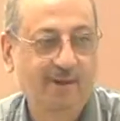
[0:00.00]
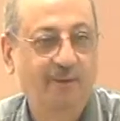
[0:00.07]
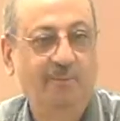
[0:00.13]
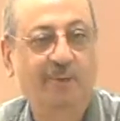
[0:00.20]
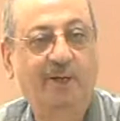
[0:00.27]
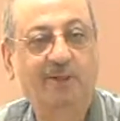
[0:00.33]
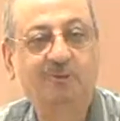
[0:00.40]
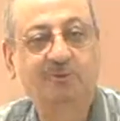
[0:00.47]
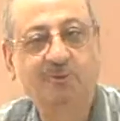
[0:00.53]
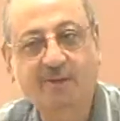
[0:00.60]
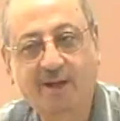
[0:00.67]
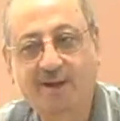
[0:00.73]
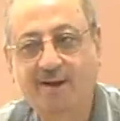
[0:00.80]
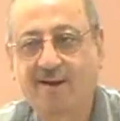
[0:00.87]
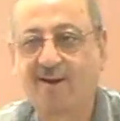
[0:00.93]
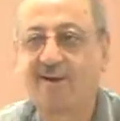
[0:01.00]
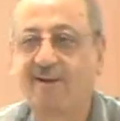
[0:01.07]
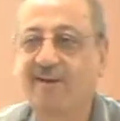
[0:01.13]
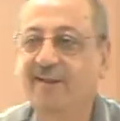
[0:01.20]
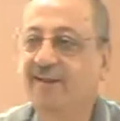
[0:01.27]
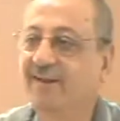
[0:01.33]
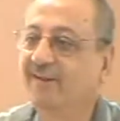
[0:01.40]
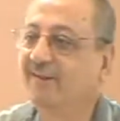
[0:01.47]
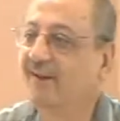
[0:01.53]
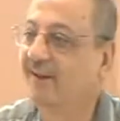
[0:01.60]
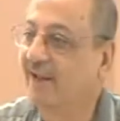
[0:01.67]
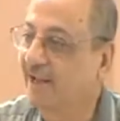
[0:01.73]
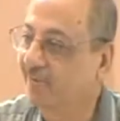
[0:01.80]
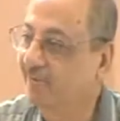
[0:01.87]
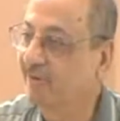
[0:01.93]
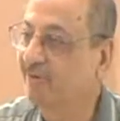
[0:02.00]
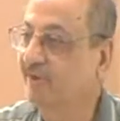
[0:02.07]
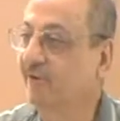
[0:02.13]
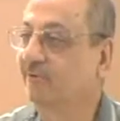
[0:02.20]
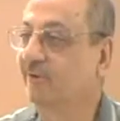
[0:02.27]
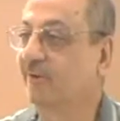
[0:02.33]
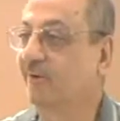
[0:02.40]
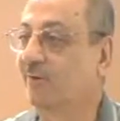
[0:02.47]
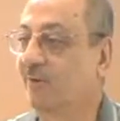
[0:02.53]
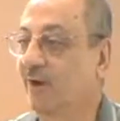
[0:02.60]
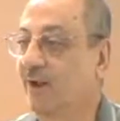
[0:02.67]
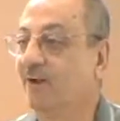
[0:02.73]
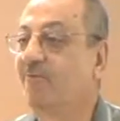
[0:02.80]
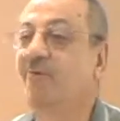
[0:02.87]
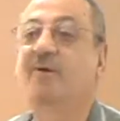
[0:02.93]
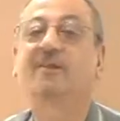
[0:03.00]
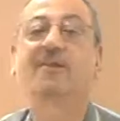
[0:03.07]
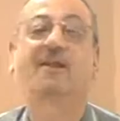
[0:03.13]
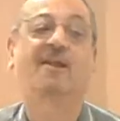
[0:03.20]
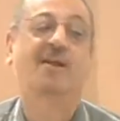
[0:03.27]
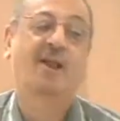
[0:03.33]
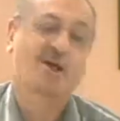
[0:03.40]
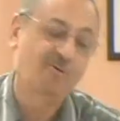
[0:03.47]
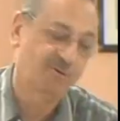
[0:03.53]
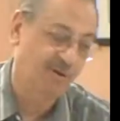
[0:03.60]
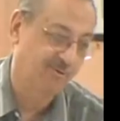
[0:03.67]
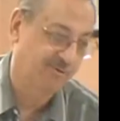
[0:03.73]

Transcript: Because we are learning the language of the Quran for the love of